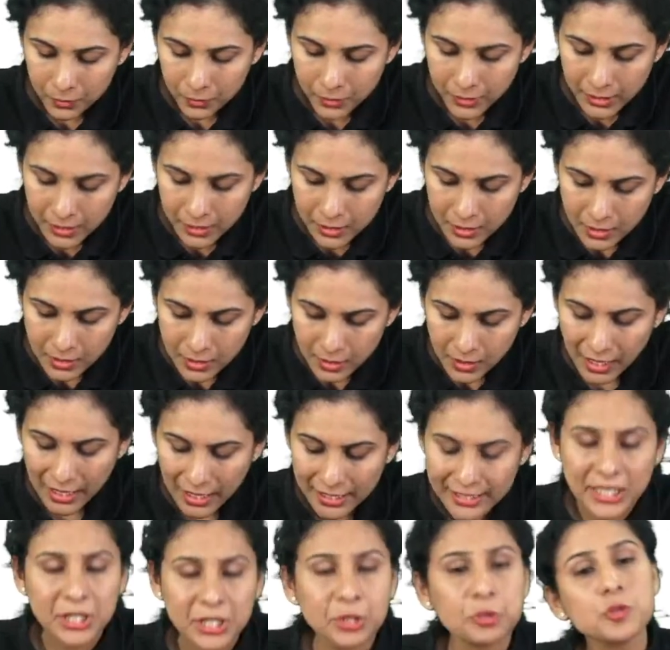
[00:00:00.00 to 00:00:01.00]
Okay,
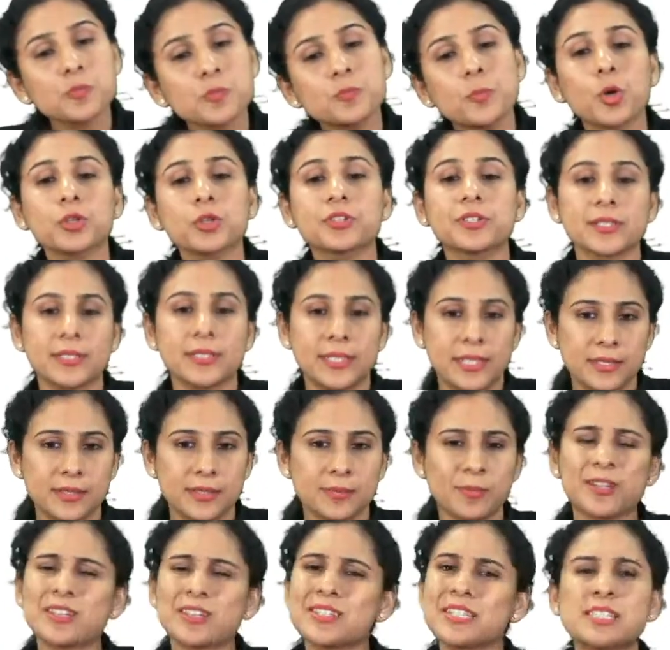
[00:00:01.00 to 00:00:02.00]
I can use both the
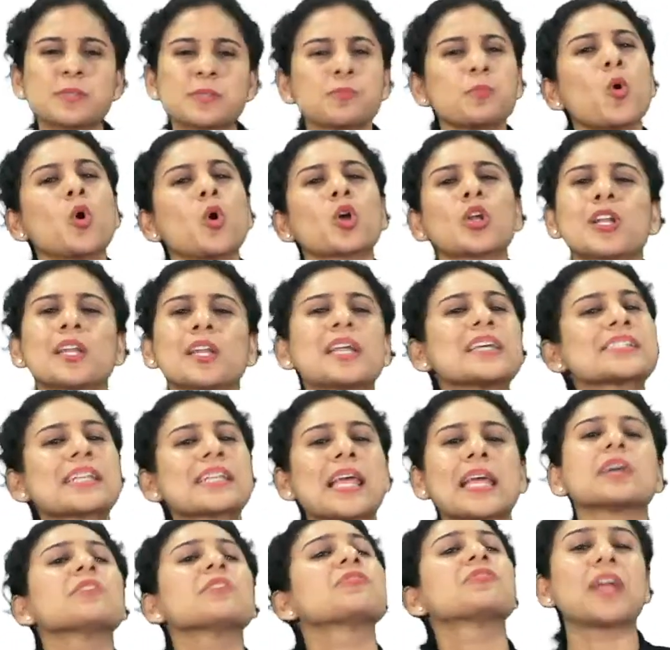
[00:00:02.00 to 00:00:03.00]
things because it's more or less
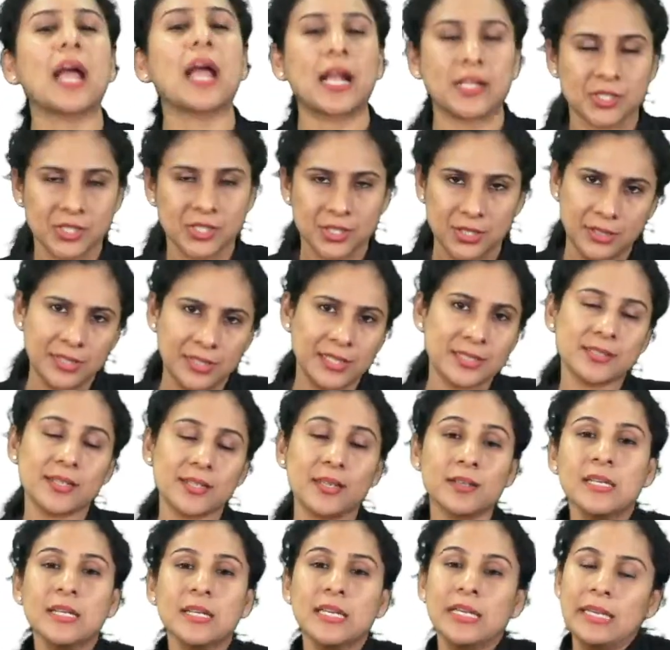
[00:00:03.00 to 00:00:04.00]
like a fracture. It's
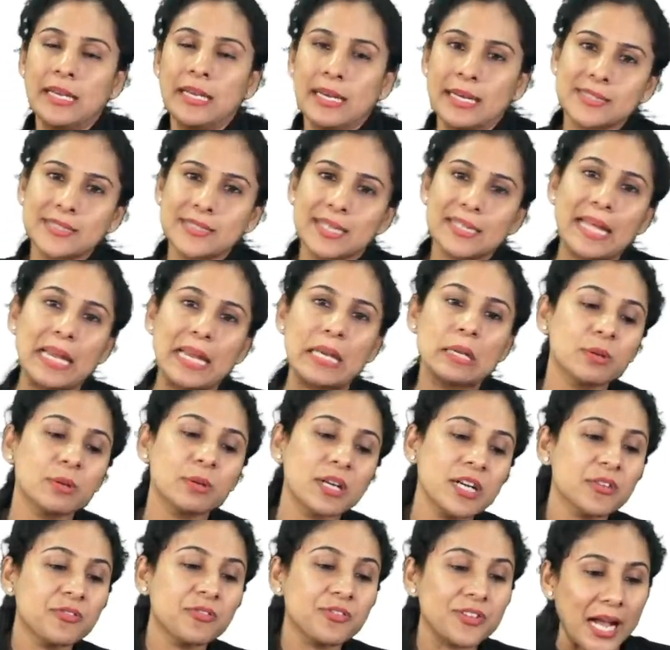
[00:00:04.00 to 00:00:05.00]
a
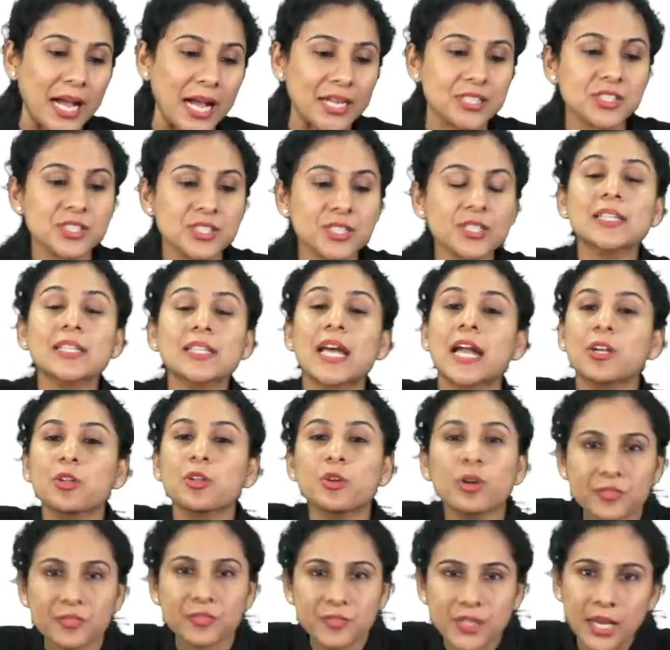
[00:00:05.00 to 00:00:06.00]
deliberate fracture that
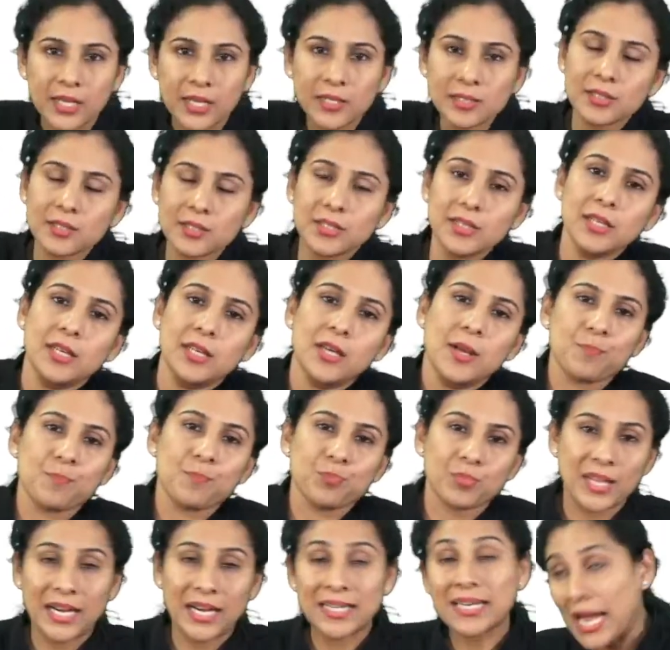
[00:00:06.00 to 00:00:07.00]
you have done,
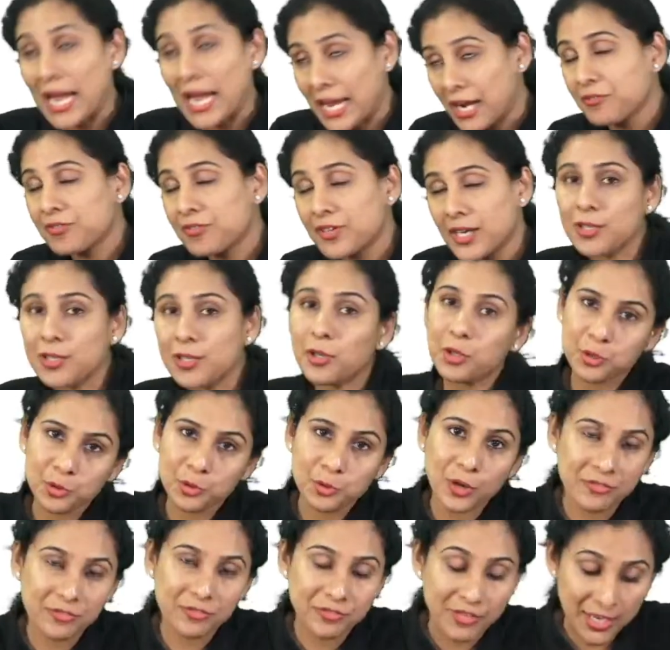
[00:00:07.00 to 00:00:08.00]
that I have done or
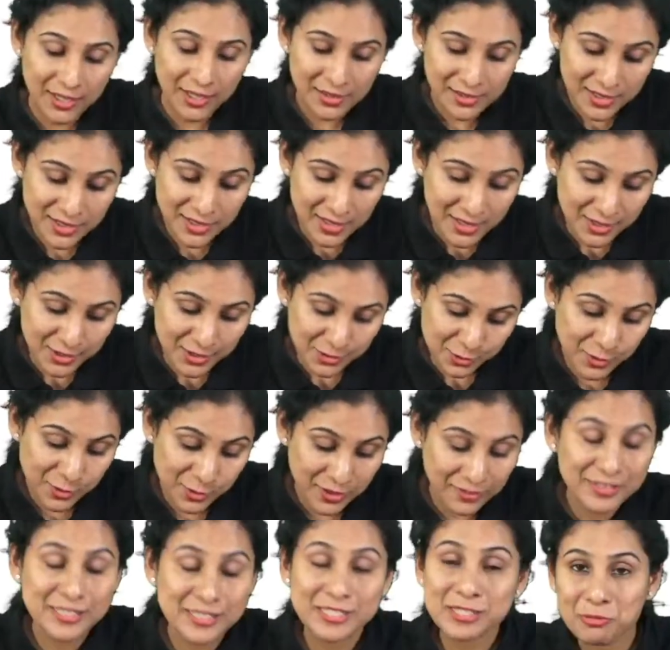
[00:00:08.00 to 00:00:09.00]
you have done,
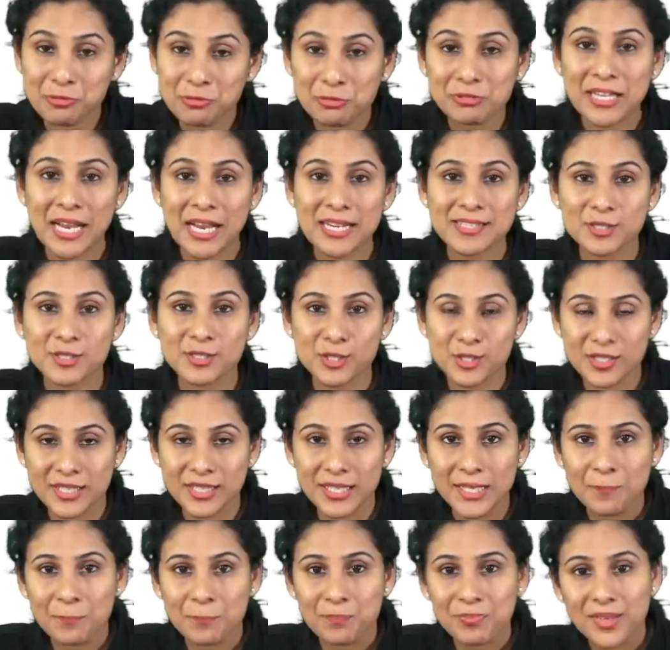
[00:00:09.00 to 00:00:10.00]
whoever is doing that
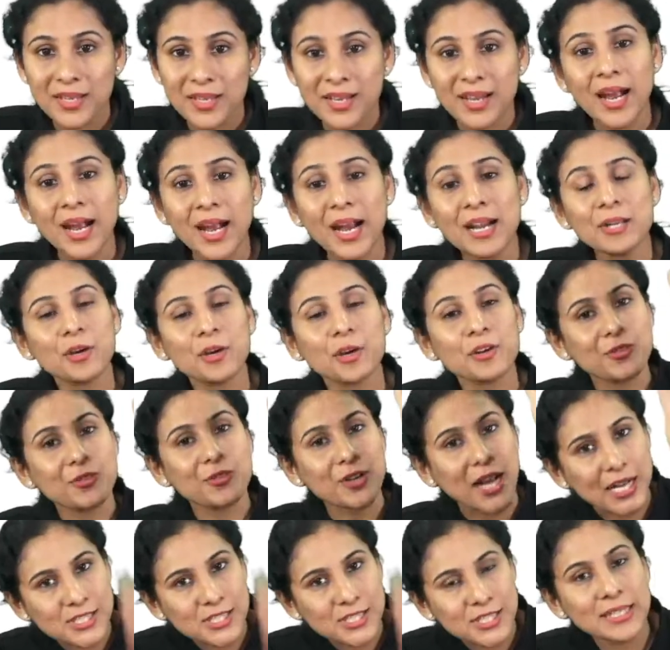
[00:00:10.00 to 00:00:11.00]
surgery, and you are
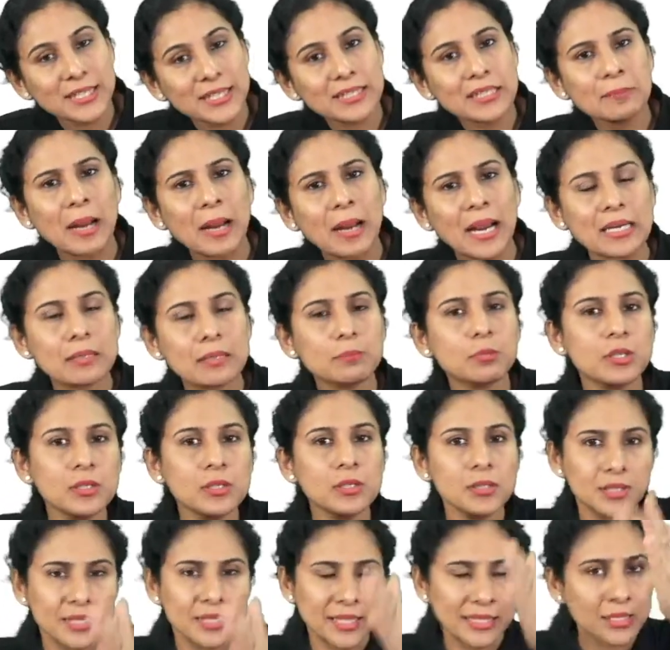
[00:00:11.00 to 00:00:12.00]
fracturing the
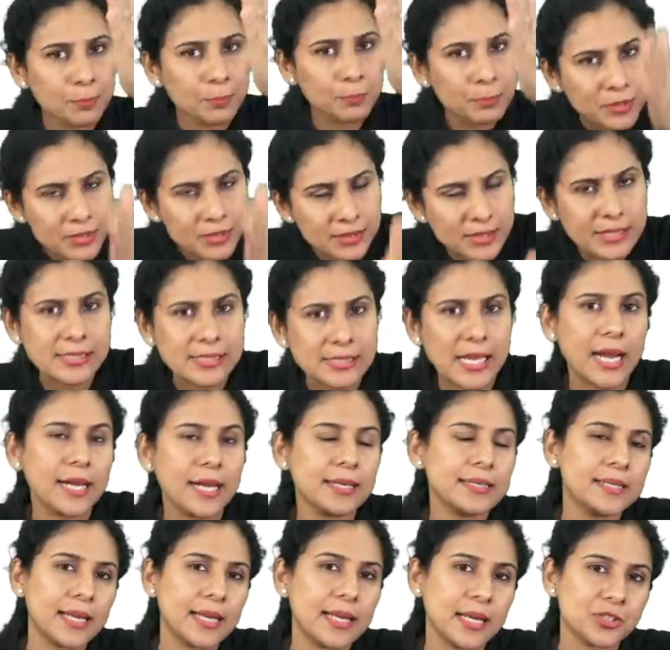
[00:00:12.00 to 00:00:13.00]
mandible in a
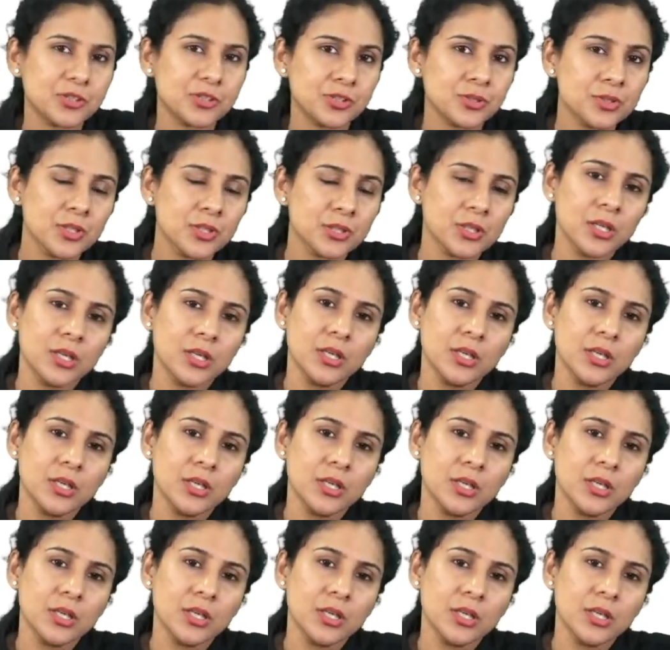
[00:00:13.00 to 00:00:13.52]
desired direction.